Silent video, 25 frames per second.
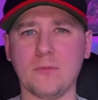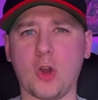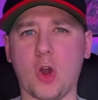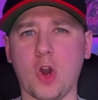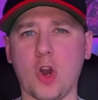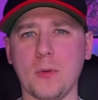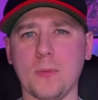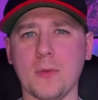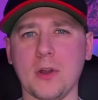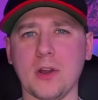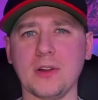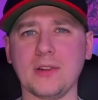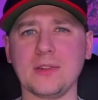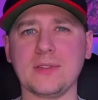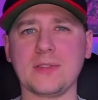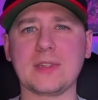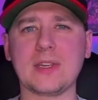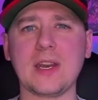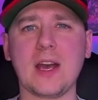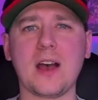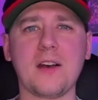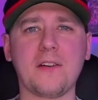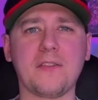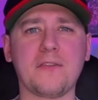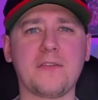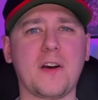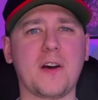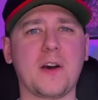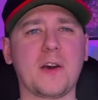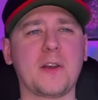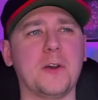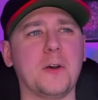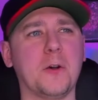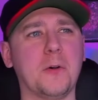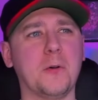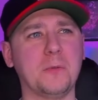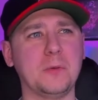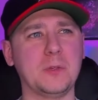armor and stuff on
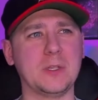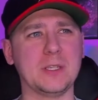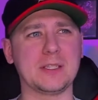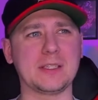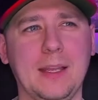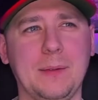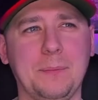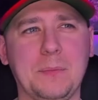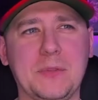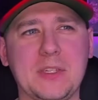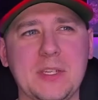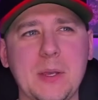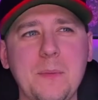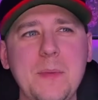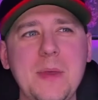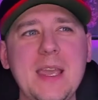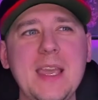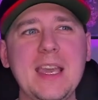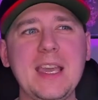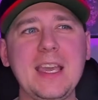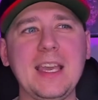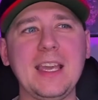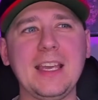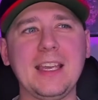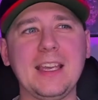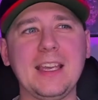him. Just, to me,